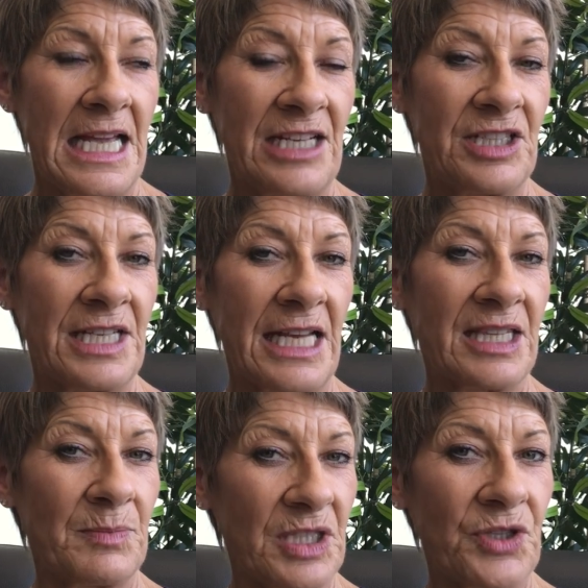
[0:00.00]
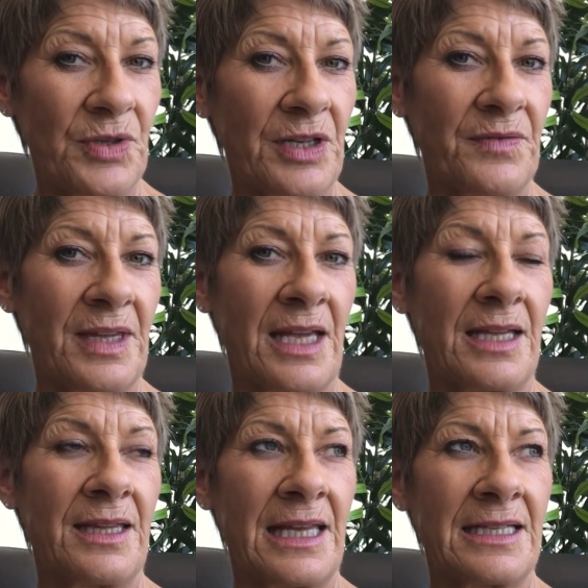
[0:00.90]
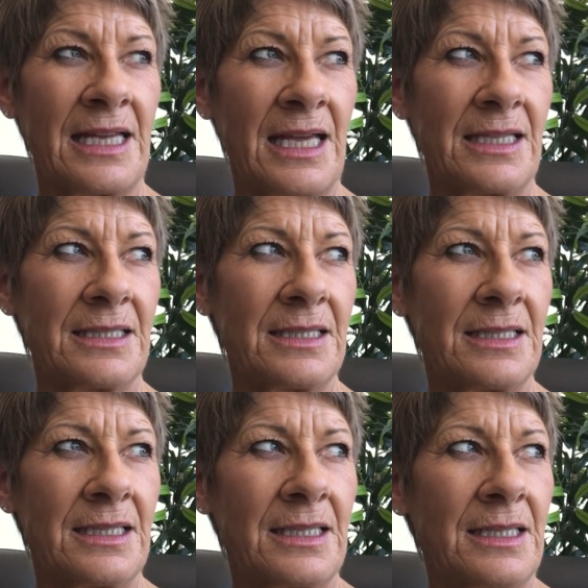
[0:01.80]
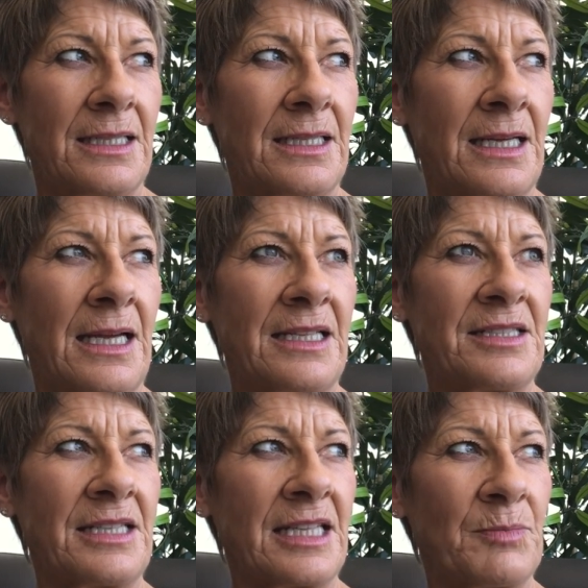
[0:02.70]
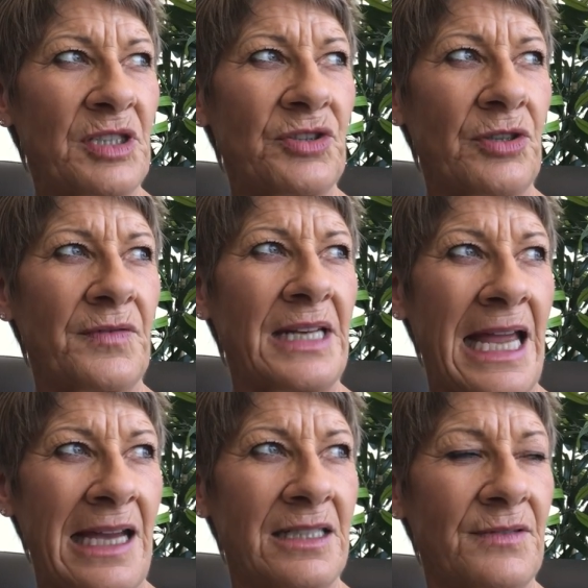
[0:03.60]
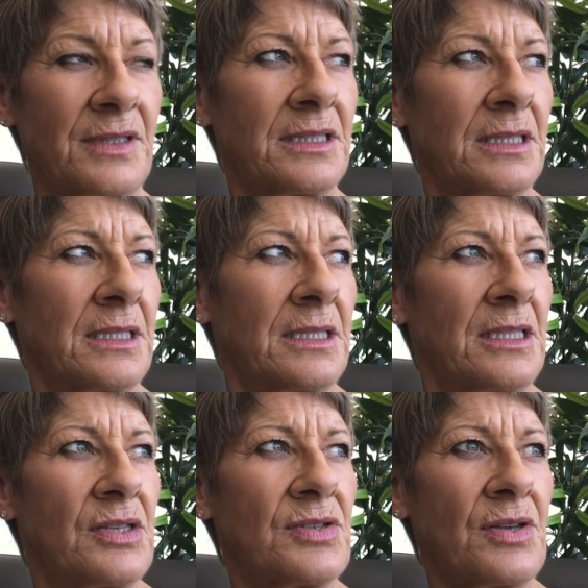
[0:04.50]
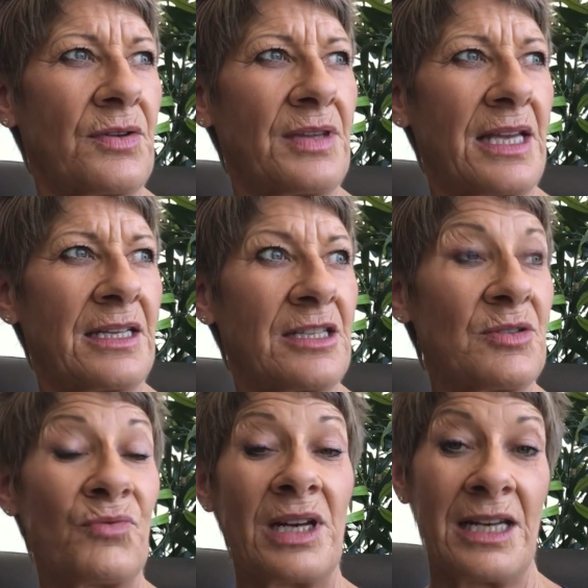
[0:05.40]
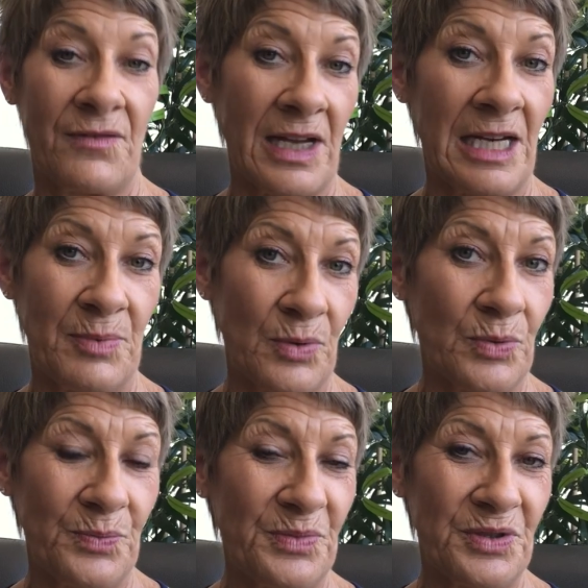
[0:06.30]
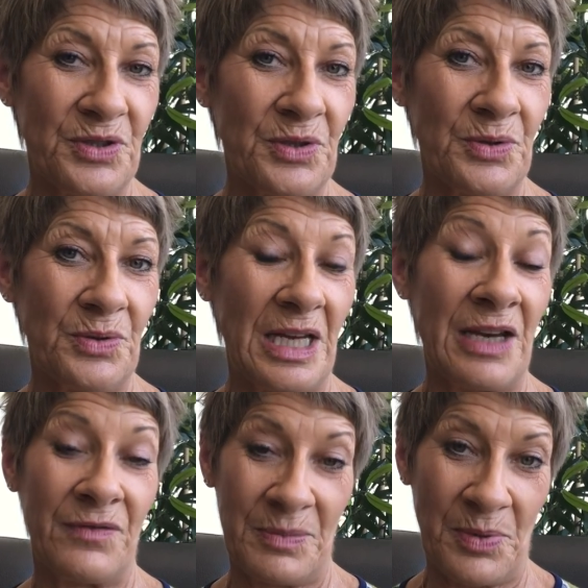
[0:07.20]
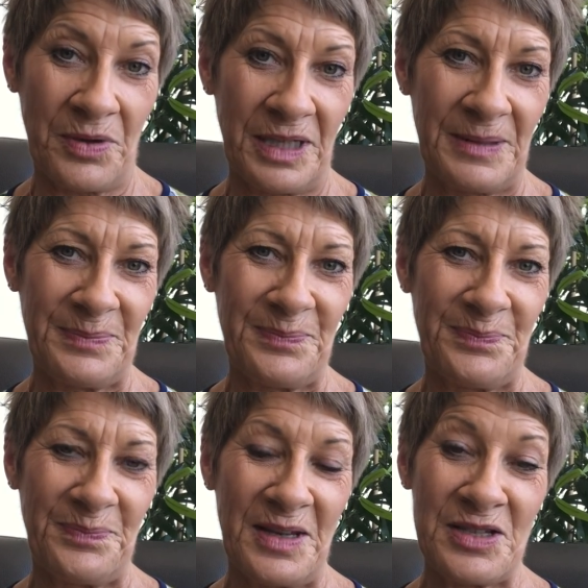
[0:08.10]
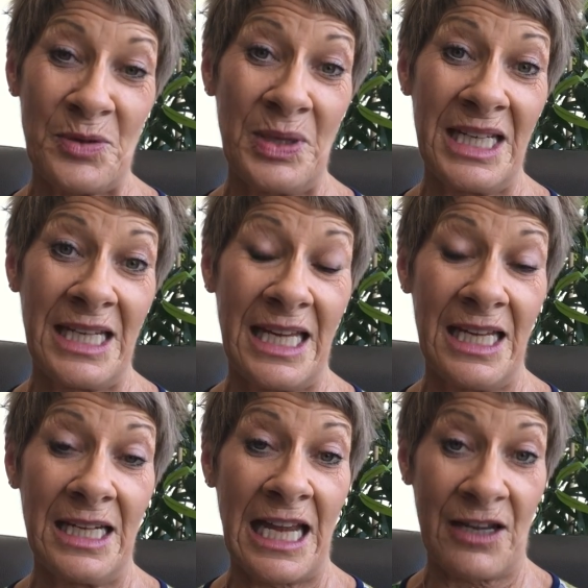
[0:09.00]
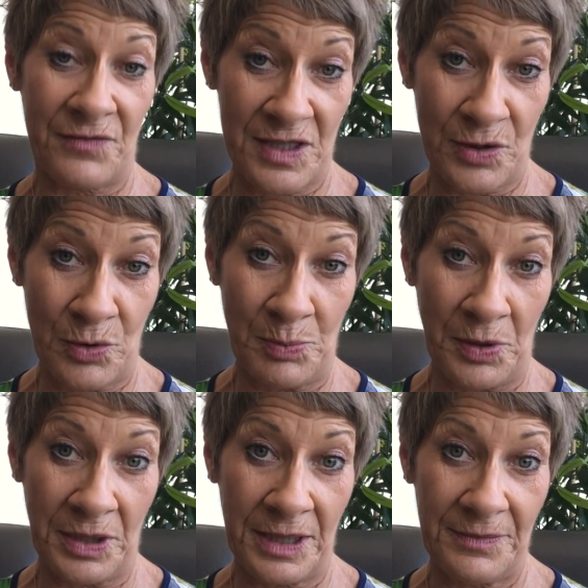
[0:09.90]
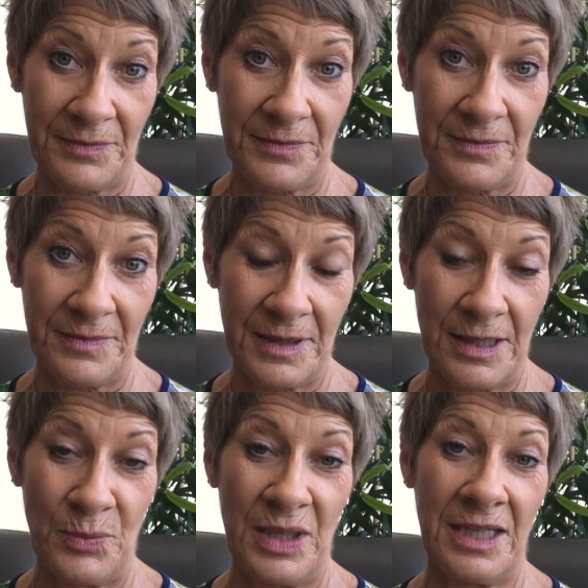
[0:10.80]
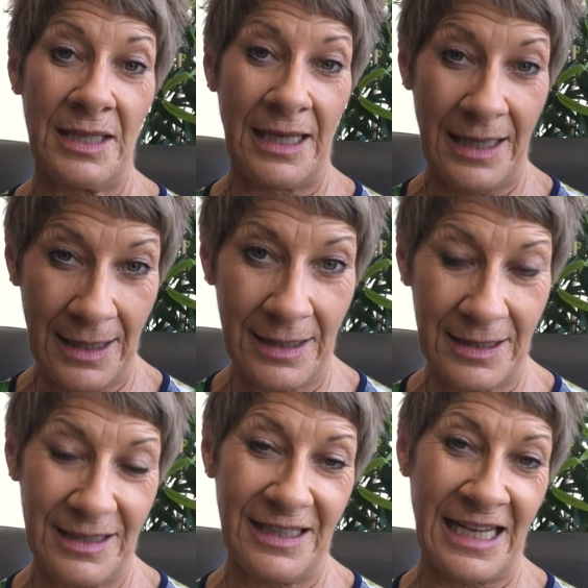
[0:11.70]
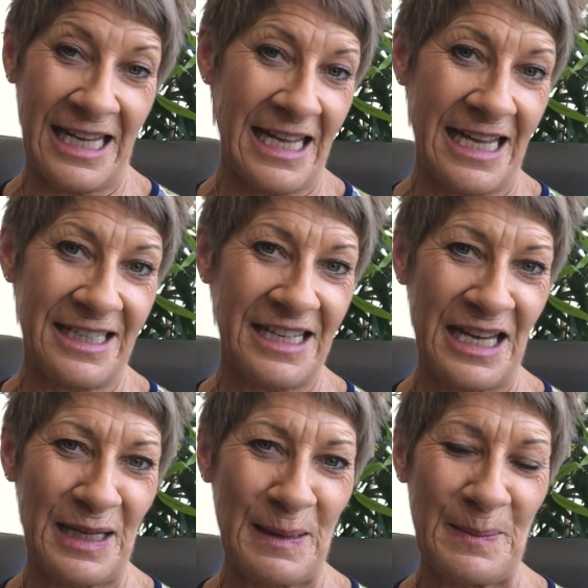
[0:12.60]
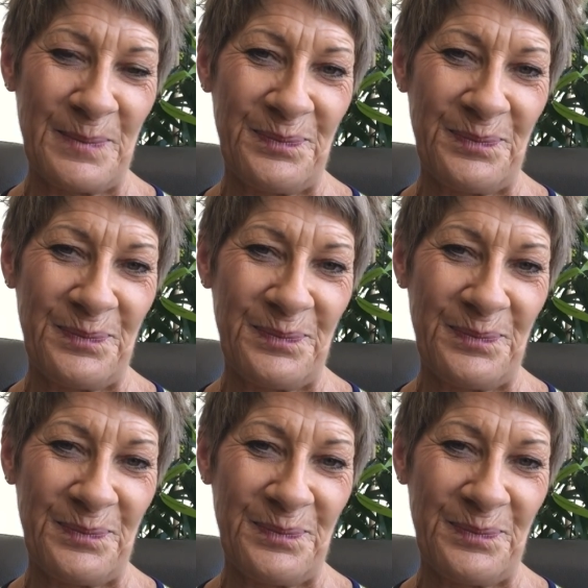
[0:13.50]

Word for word: and to take the mystery of that, that out, uh, to take the mystery of it out of it so that it's readily available to everybody. So we can heal our physical body, we can heal our heartache,